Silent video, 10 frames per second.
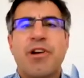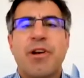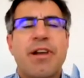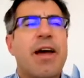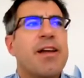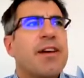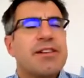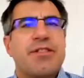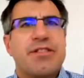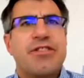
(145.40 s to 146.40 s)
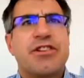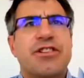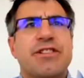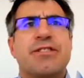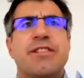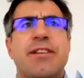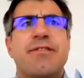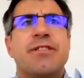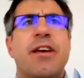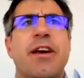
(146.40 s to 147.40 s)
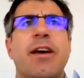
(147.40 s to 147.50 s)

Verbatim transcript: Brilliant. Uh, thanks for the introduction, Stephen.